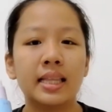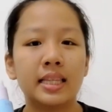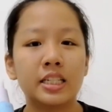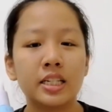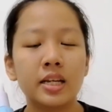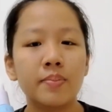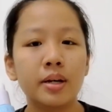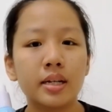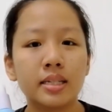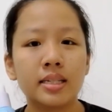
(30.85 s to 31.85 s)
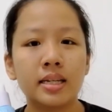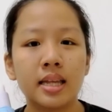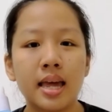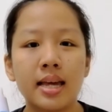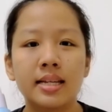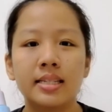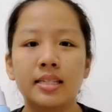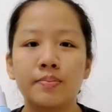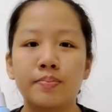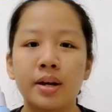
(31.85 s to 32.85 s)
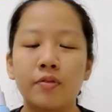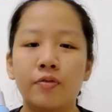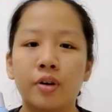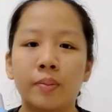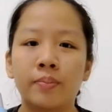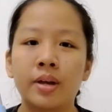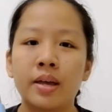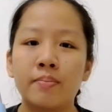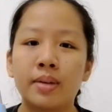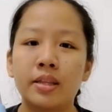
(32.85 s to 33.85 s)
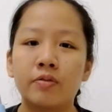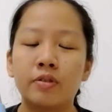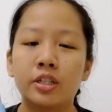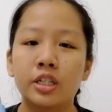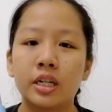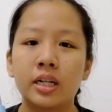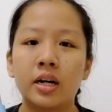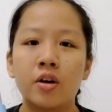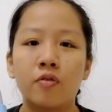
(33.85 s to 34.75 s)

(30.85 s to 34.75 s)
The Gentle Milk Cleanser is made from manufacturer